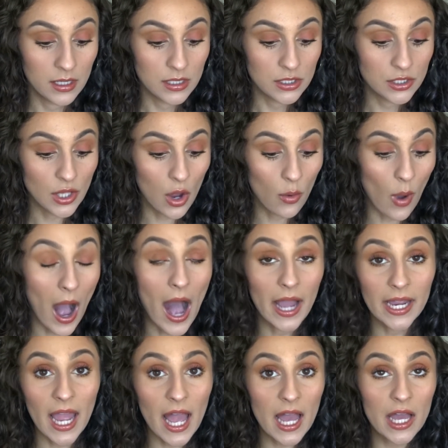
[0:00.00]
So
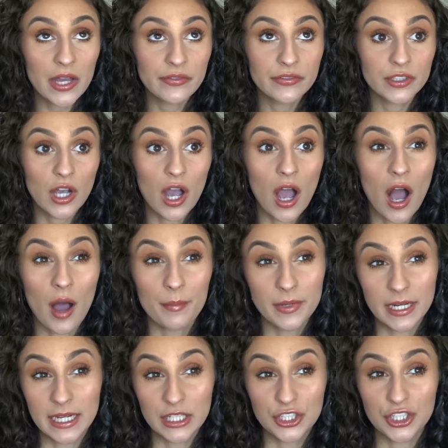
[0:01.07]
I have
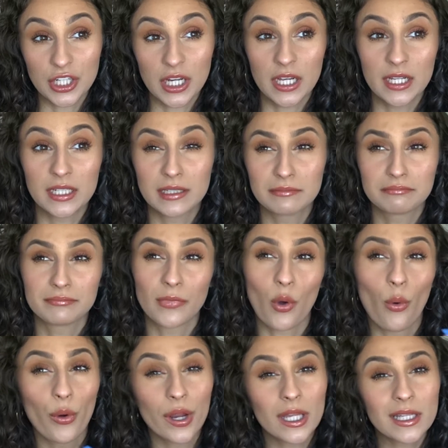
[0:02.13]
combination
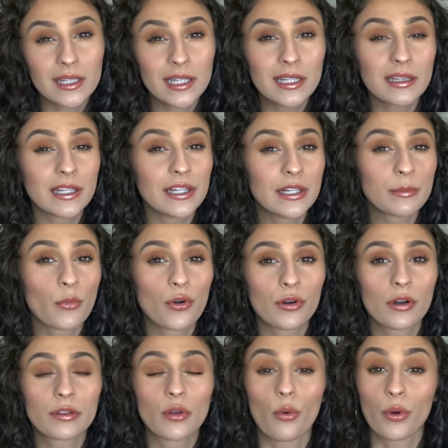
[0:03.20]
oily, leaning
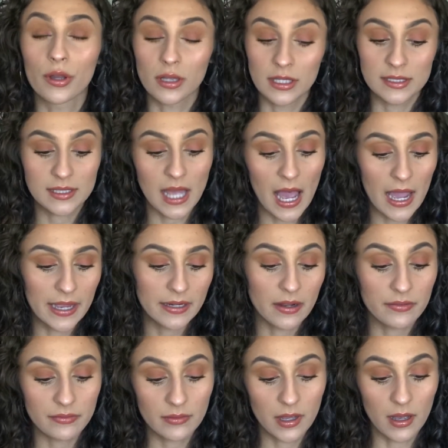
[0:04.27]
more on the oily side
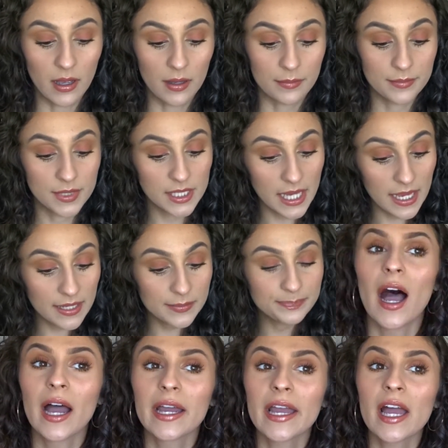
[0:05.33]
of skin.
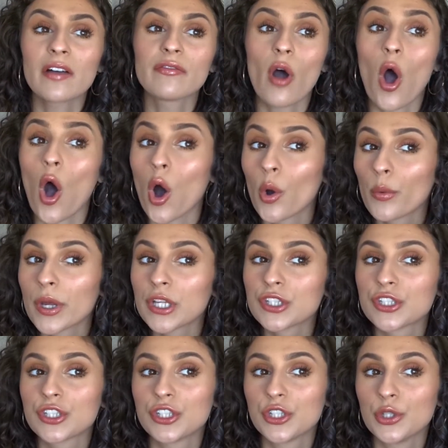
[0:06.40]
I have
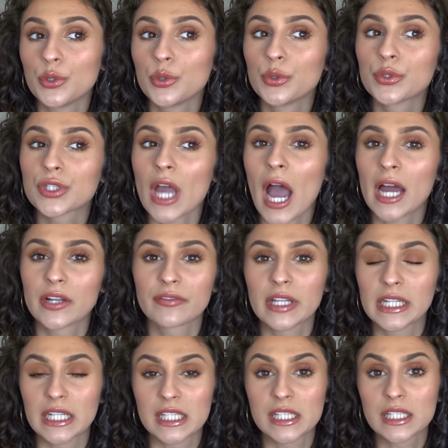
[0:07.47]
always used kind of
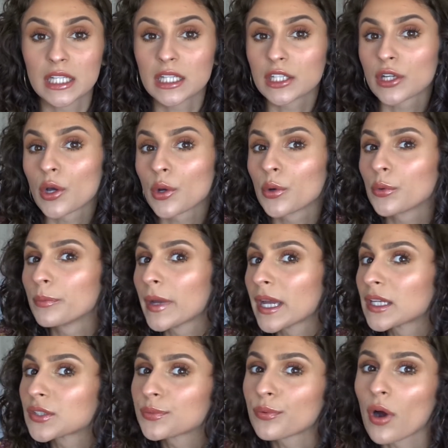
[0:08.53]
like a
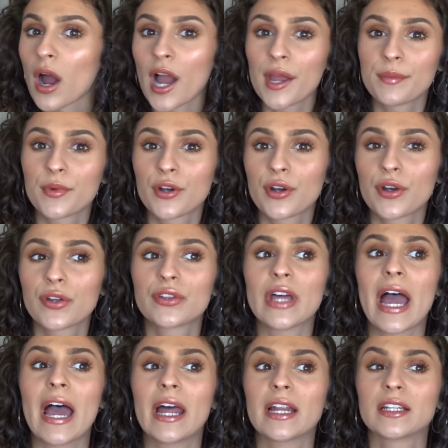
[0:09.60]
silicone-based primer
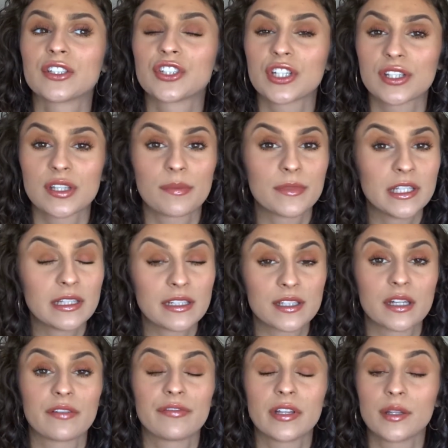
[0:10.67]
that is just something that's
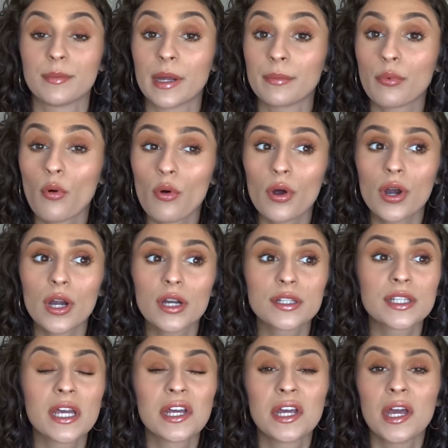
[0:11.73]
going to fill in my
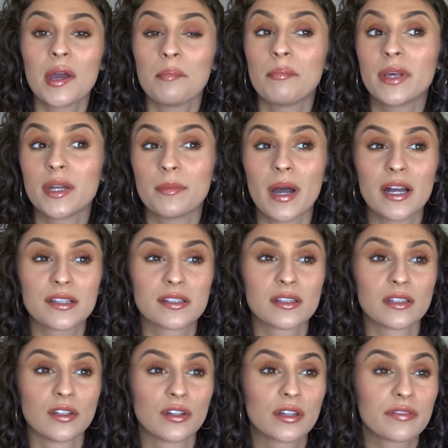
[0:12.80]
pores, minimize
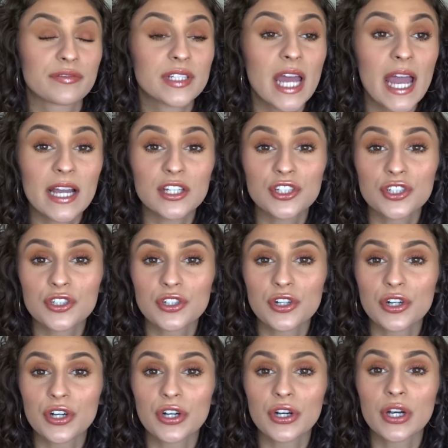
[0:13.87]
the look of
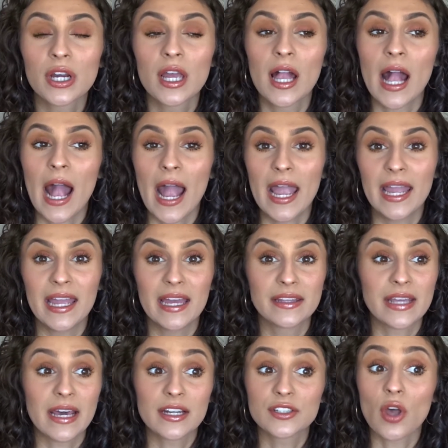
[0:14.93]
texture,
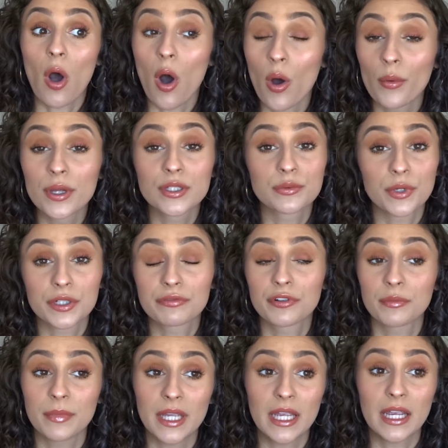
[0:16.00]
and that has always worked
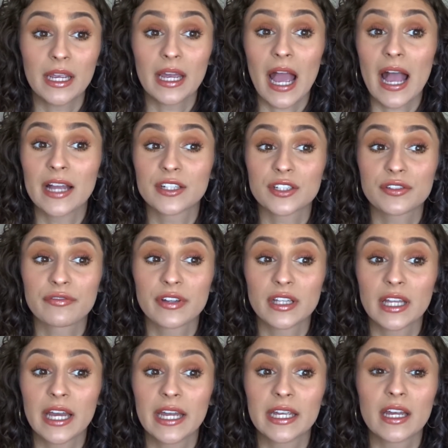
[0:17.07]
for me. I just
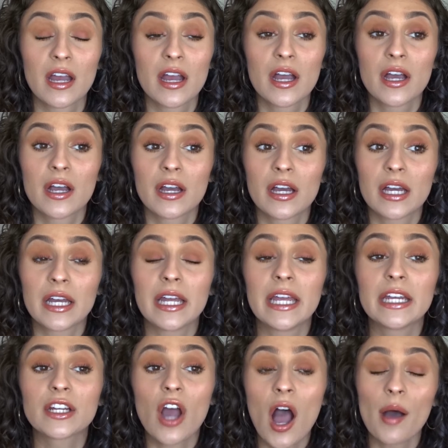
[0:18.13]
feel like
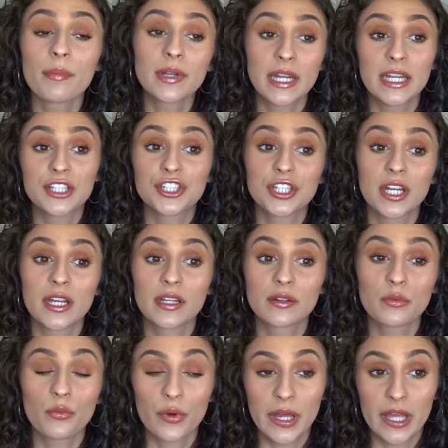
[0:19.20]
in
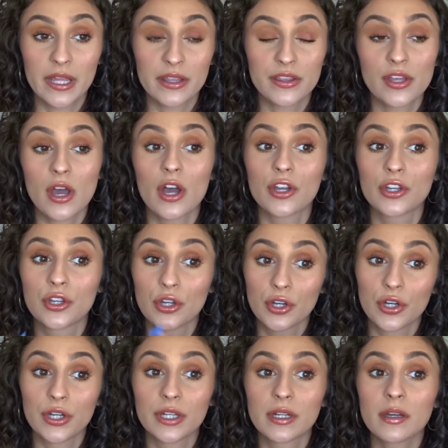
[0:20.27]
combination with a
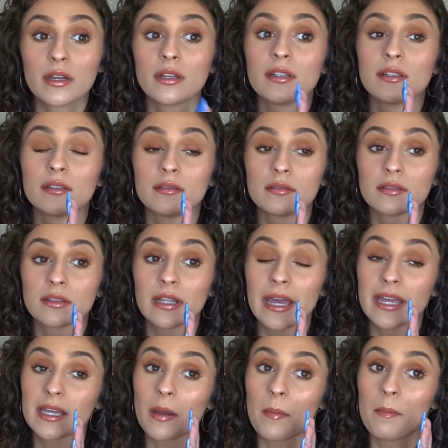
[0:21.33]
good
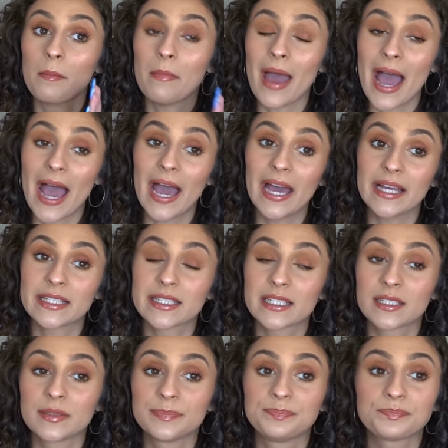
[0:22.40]
like matte,